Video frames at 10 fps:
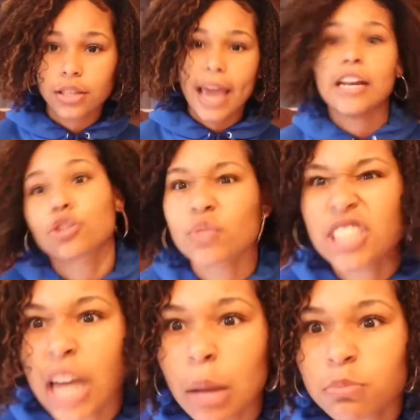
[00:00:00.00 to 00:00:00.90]
Ain't no
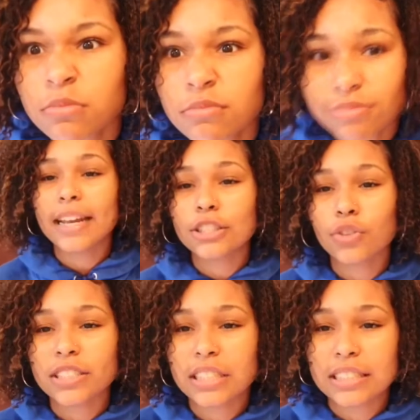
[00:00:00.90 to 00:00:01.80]
switching up. Next
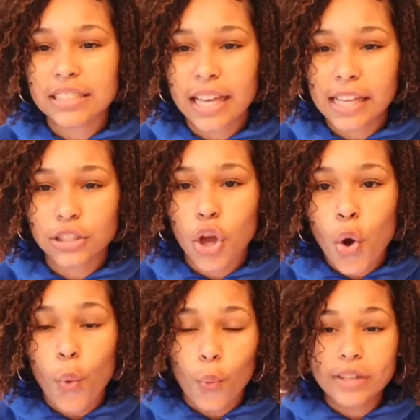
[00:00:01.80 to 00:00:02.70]
question, it says,
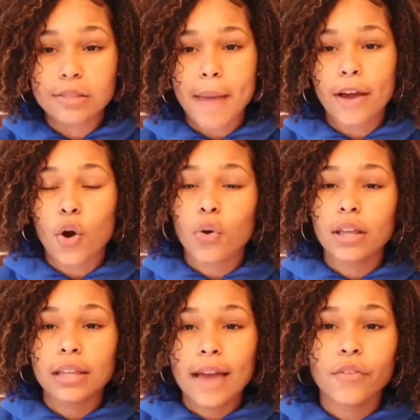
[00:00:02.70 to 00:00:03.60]
what is my
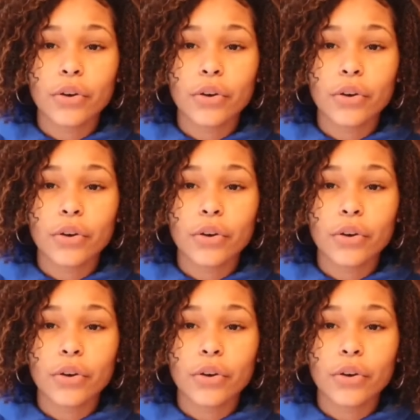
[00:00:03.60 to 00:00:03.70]
goal in life?